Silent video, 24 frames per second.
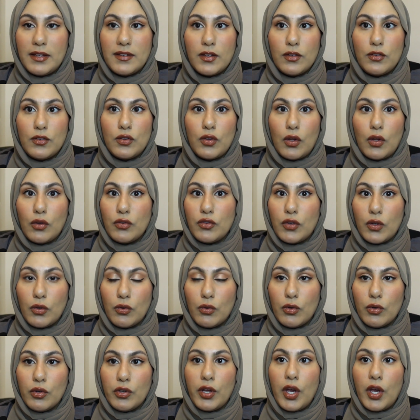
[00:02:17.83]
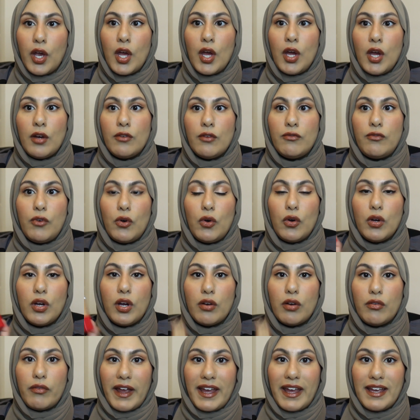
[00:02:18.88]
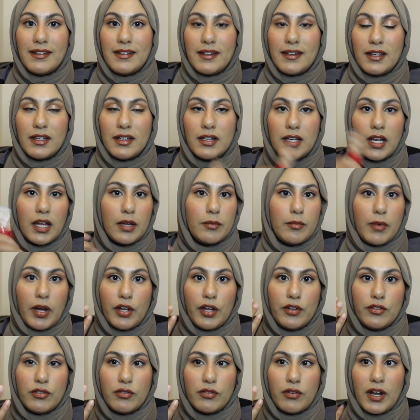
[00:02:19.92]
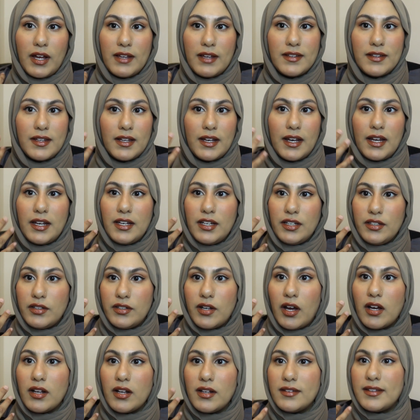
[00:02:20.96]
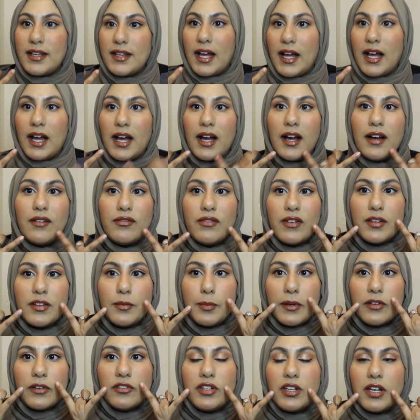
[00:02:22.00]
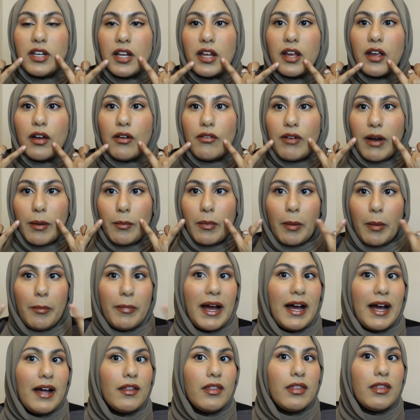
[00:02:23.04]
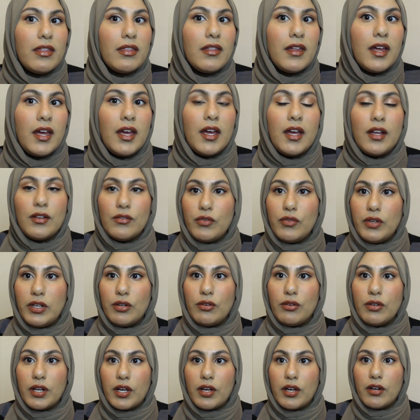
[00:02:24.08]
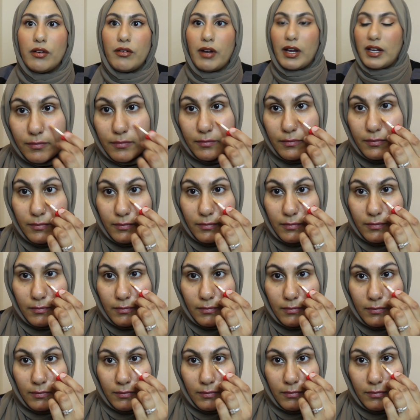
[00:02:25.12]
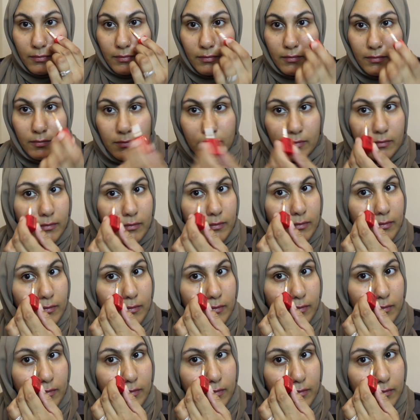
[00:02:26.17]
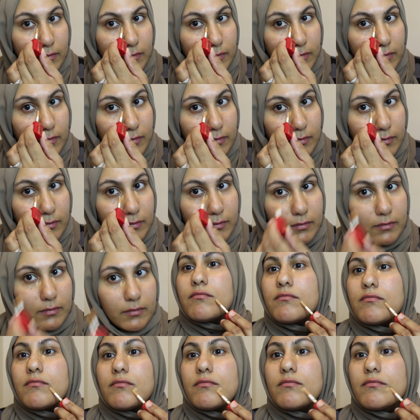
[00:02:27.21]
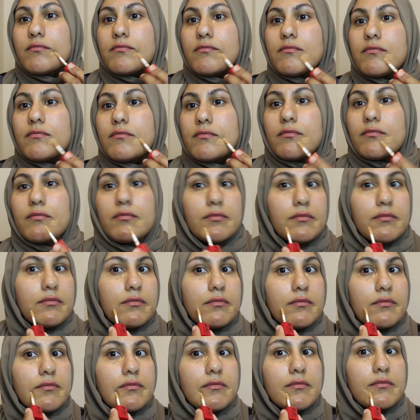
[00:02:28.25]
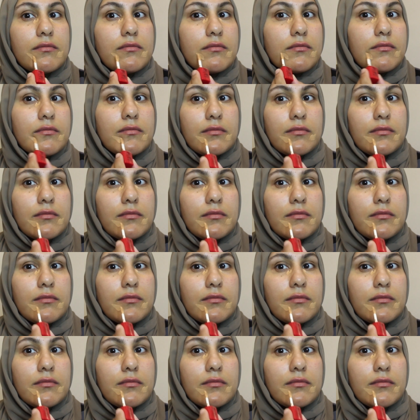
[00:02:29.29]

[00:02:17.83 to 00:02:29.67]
it so good for correcting like my under eyes and any darkness I have, especially like around my mouth. It's really good at correcting that, and it feels really lightweight and serumy, which is strange,